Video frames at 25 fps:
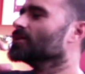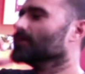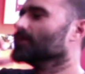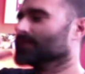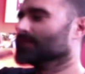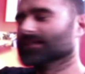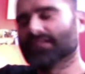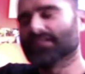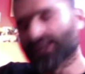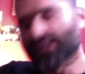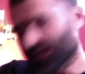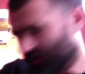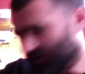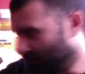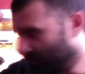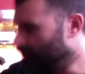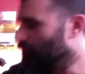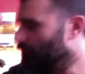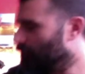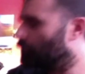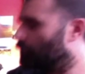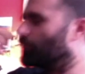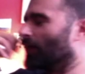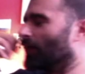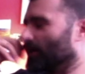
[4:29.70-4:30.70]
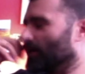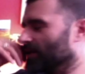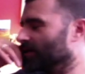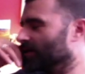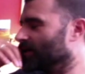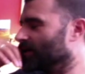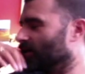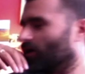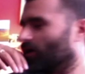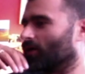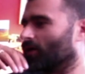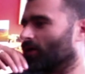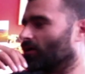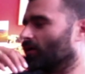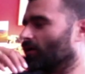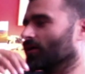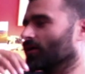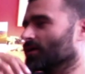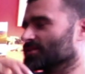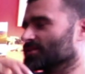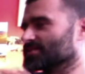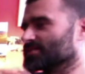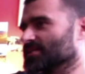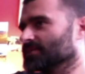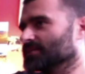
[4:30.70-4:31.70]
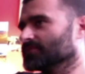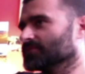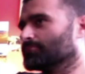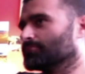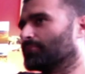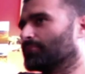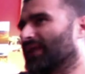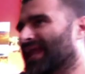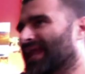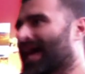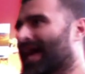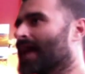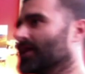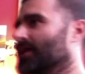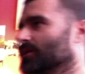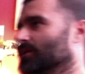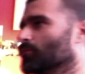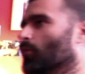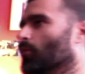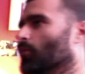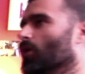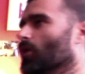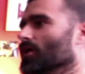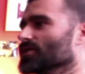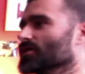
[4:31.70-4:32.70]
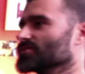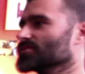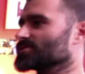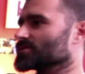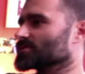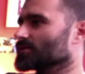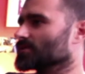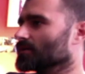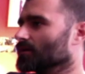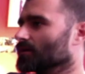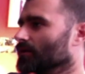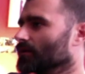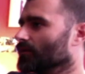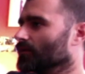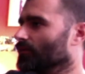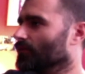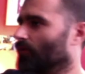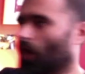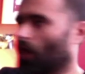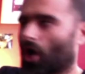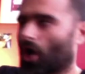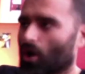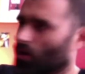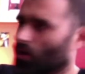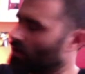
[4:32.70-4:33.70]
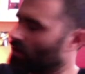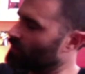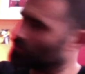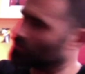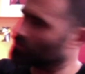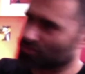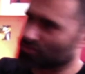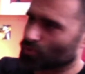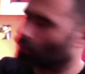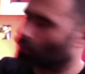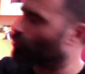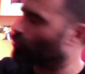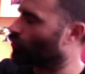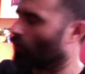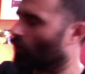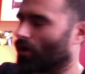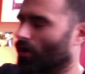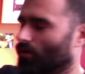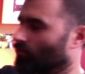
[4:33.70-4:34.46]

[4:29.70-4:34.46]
Yeah, but as in planning-wise, it was all wrong.